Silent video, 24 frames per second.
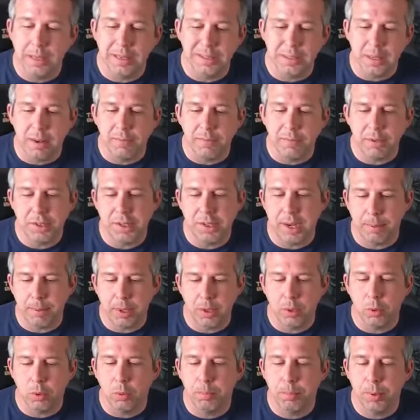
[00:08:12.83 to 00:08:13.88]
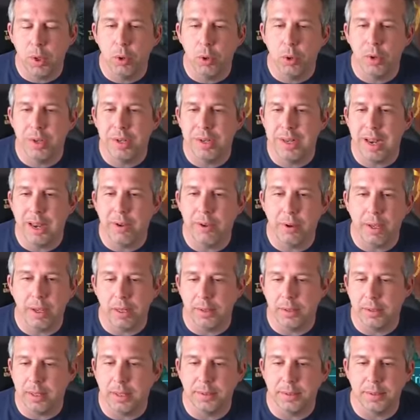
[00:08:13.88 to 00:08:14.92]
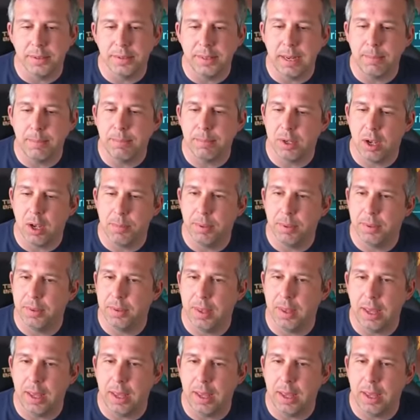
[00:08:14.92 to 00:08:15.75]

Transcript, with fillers: and there's another champion called Buren Geary that does the same type of